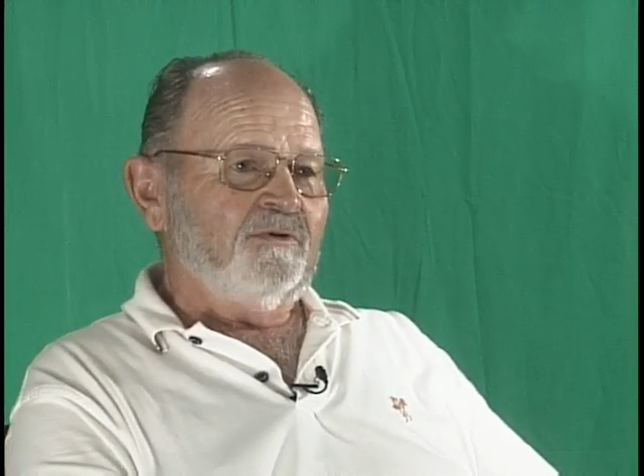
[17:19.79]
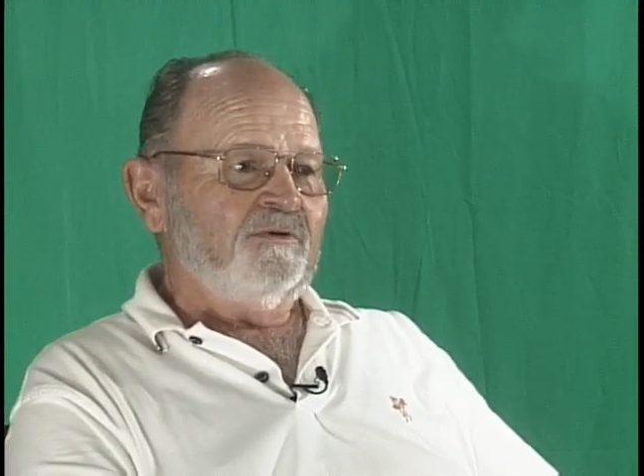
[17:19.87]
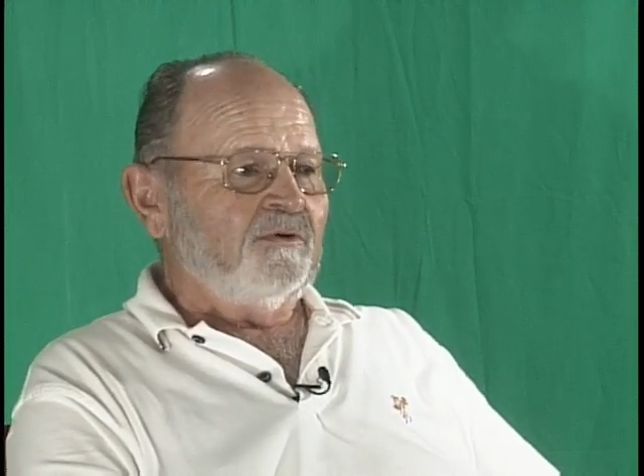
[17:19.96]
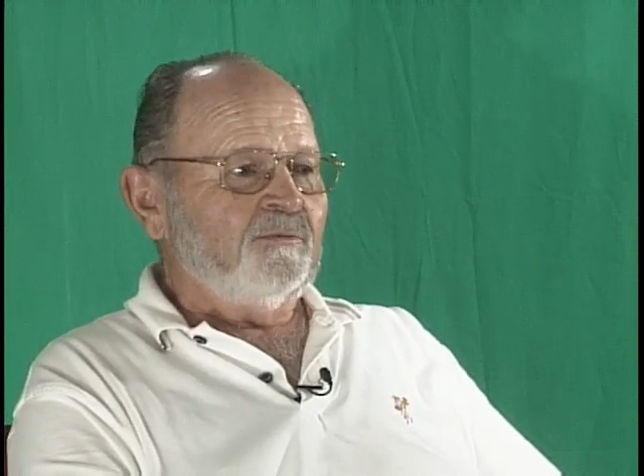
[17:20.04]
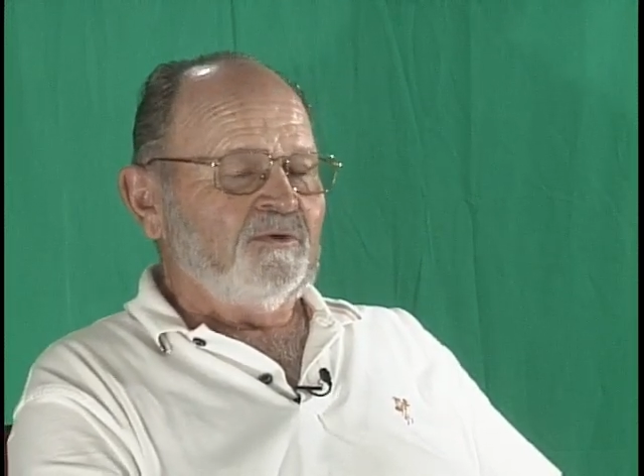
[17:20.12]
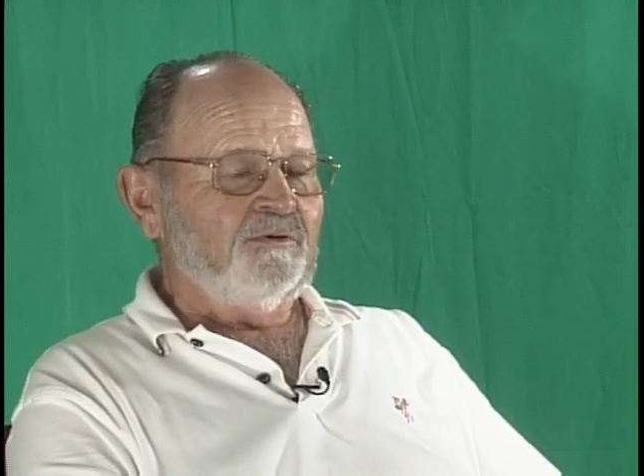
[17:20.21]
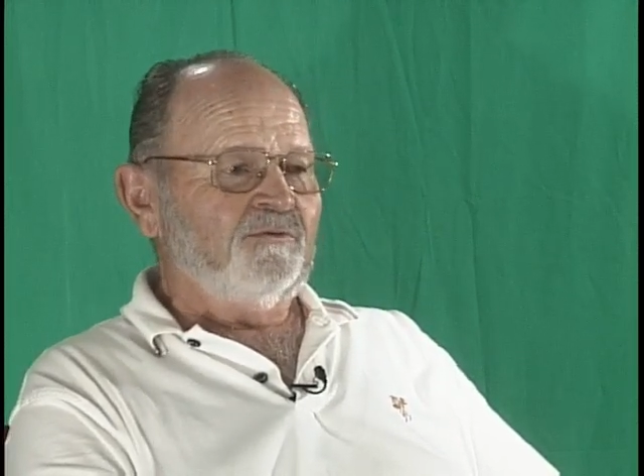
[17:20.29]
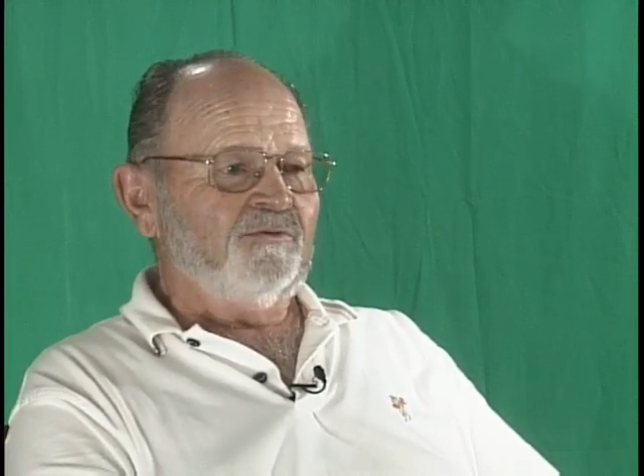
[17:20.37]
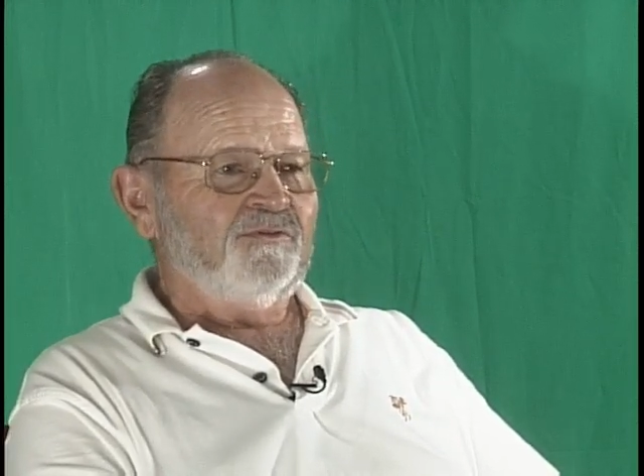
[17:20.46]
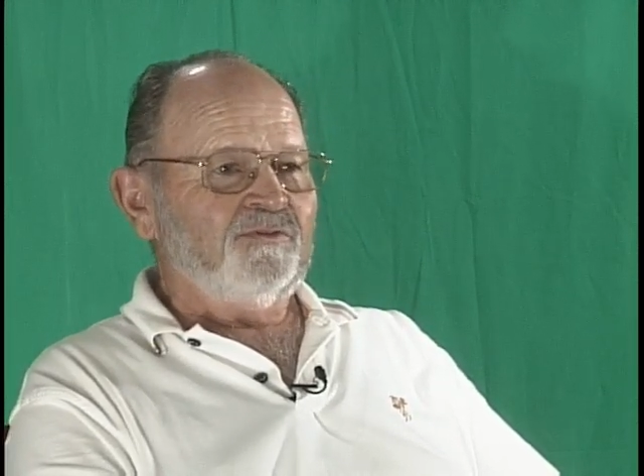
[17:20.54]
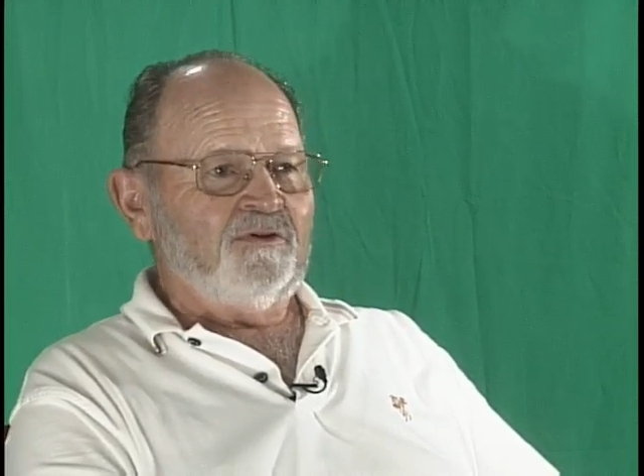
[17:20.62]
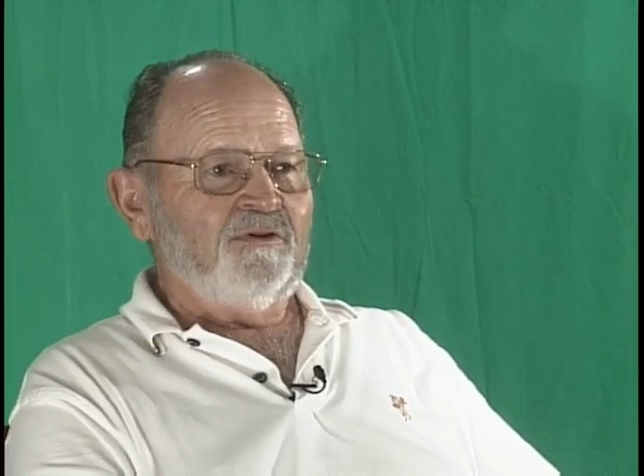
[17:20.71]
you know, I mean, it
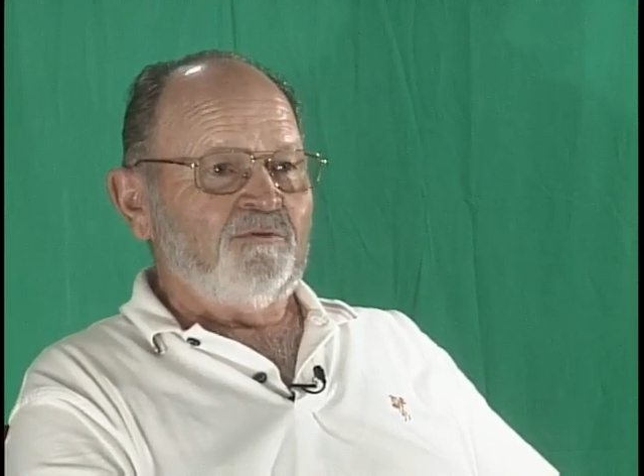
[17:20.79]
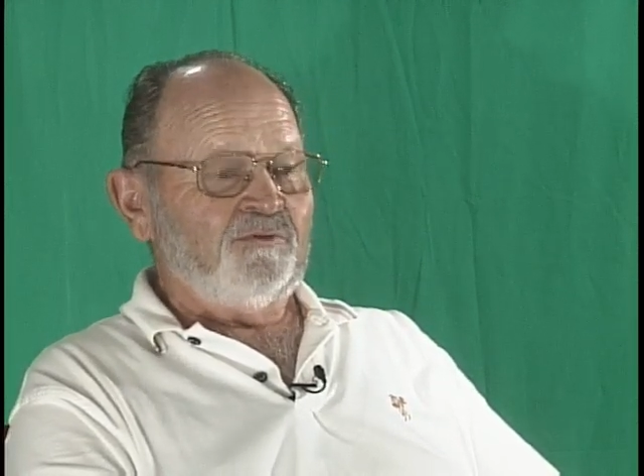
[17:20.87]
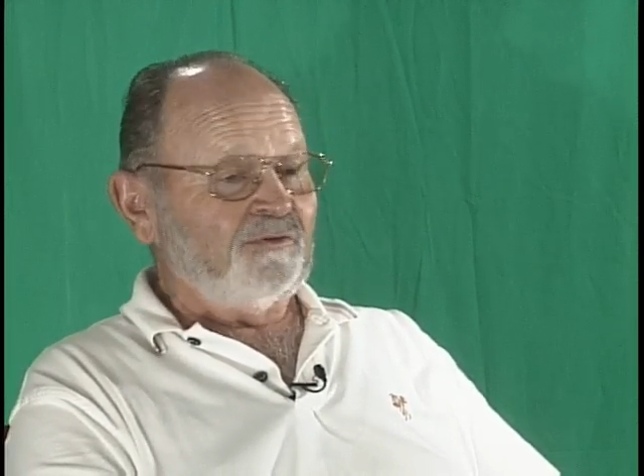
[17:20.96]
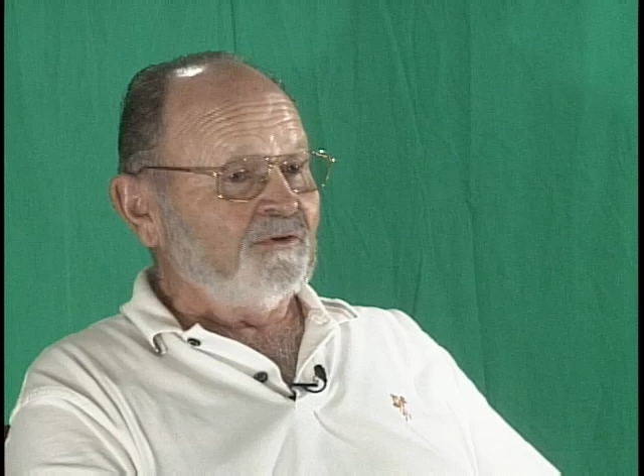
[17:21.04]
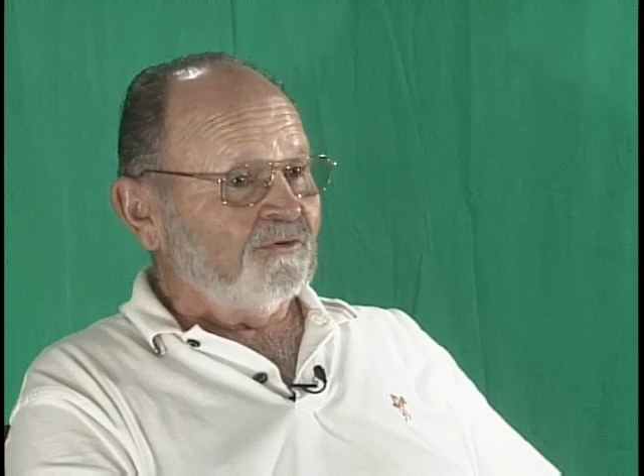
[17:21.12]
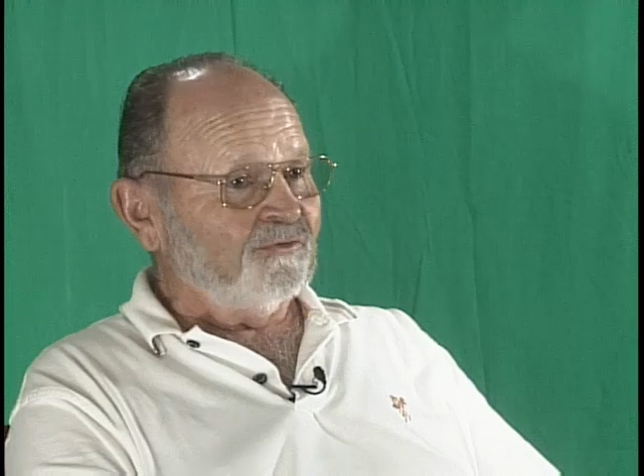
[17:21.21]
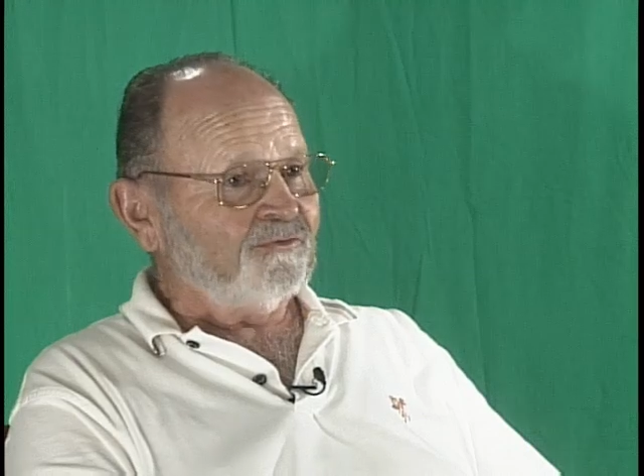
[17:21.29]
was it was a little